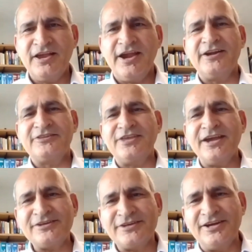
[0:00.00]
and
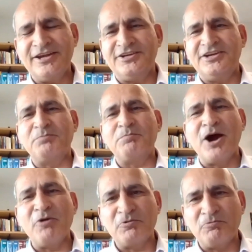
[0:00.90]
that created a
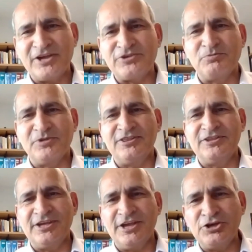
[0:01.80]
power vacuum in
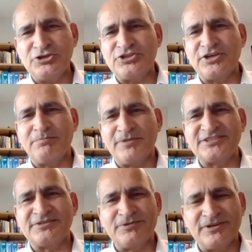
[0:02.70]
the
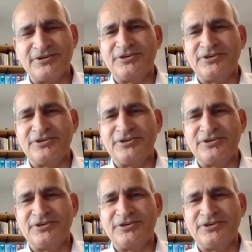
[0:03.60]
Asia-Pacific